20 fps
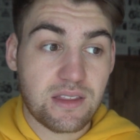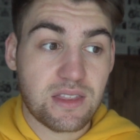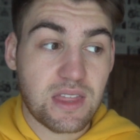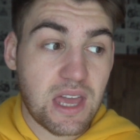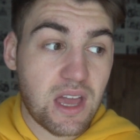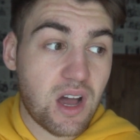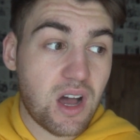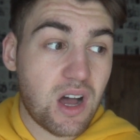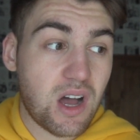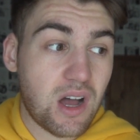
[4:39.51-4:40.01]

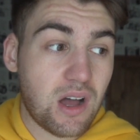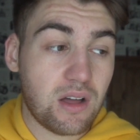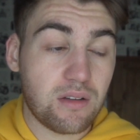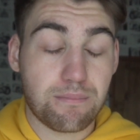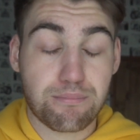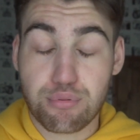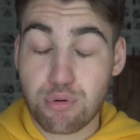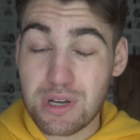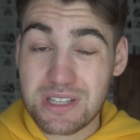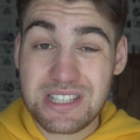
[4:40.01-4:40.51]
They are
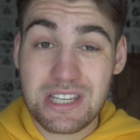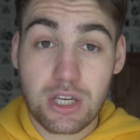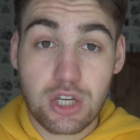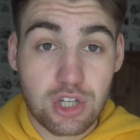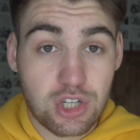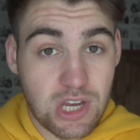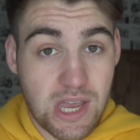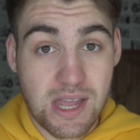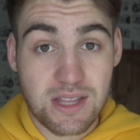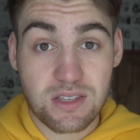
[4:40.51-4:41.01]
pretty
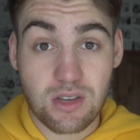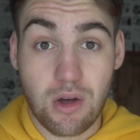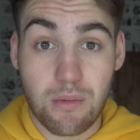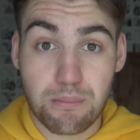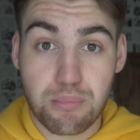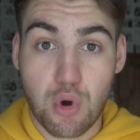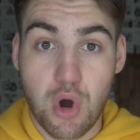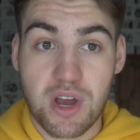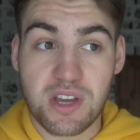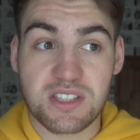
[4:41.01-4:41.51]
shit
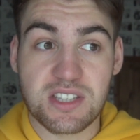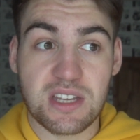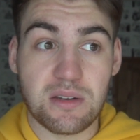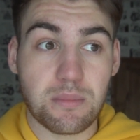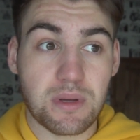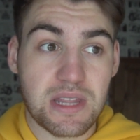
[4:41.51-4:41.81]
on pricing,